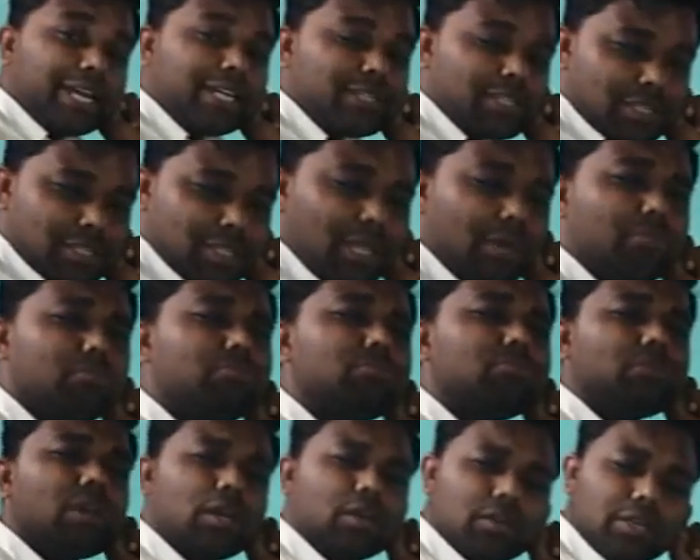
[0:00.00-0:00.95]
and
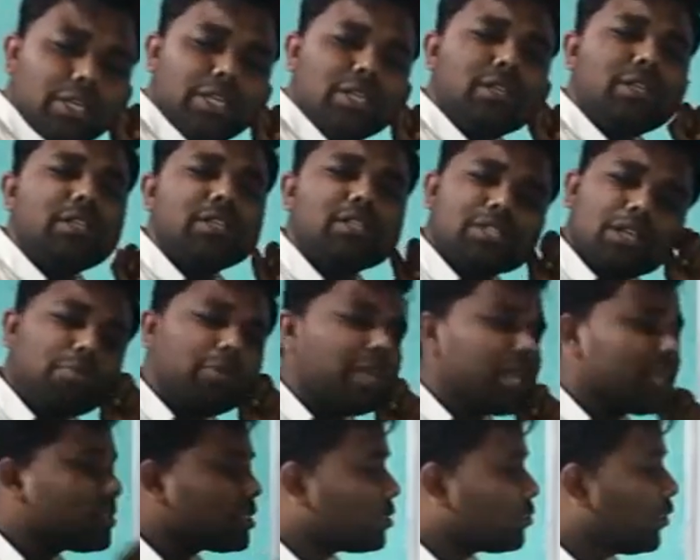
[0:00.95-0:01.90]
in some
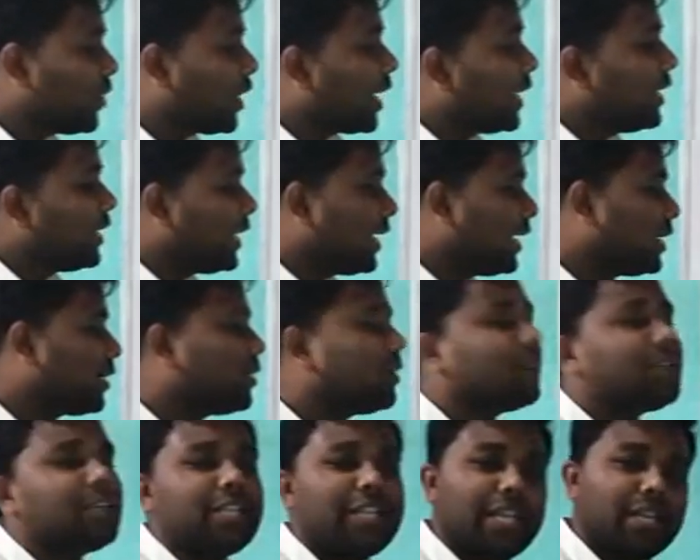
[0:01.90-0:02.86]
cases we can take
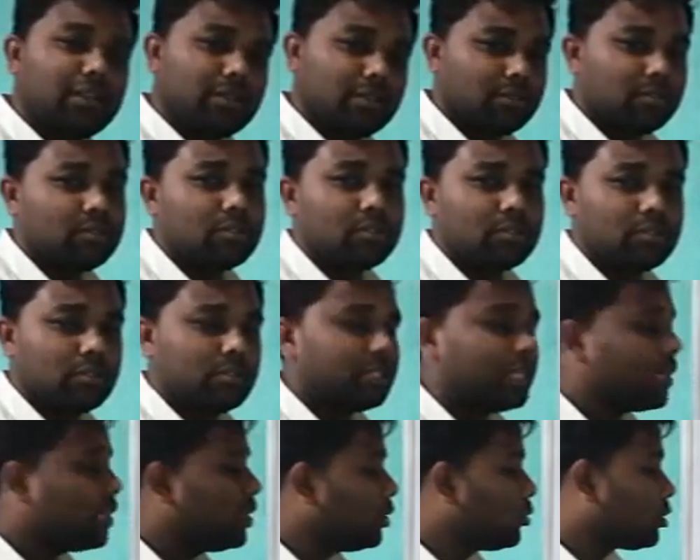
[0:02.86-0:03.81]
10
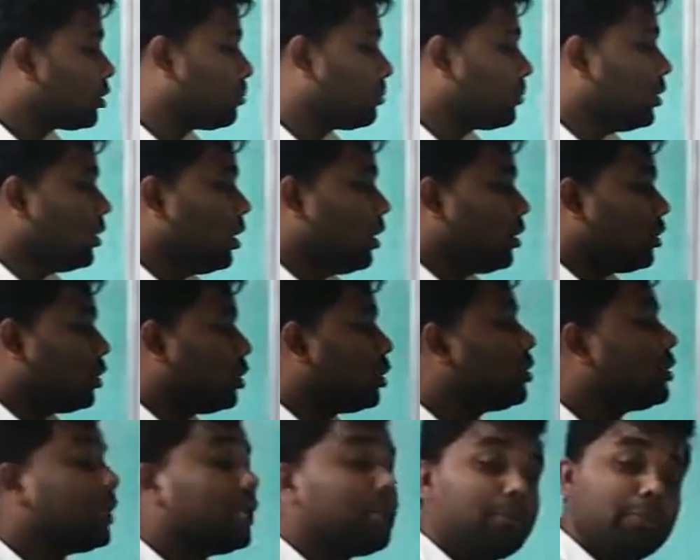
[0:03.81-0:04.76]
Newton
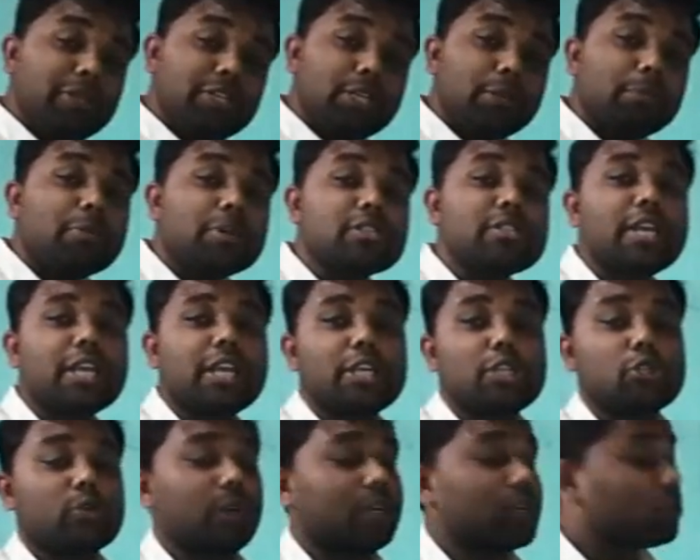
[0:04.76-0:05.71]
to 10 meter per
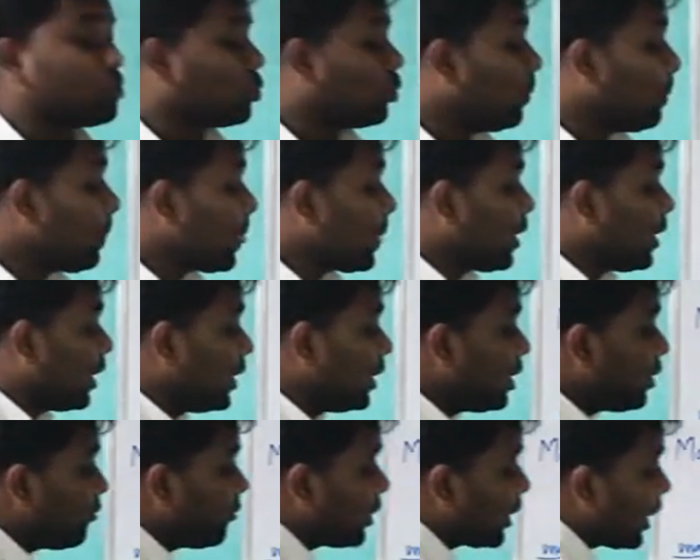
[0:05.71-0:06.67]
second square. So
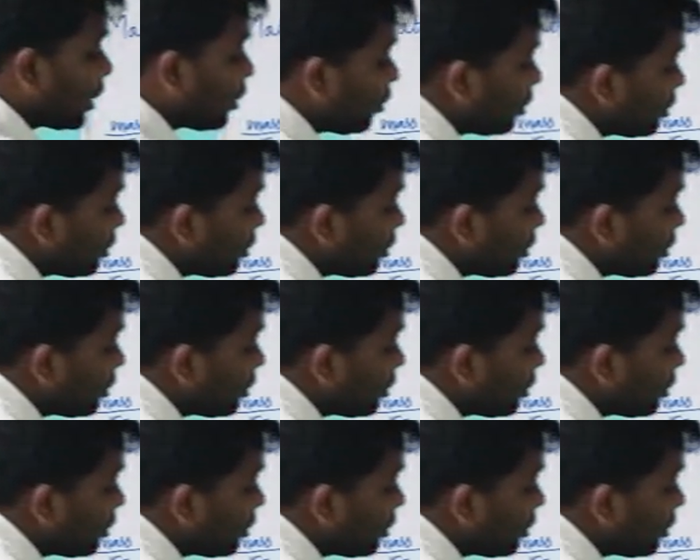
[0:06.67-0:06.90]
here we can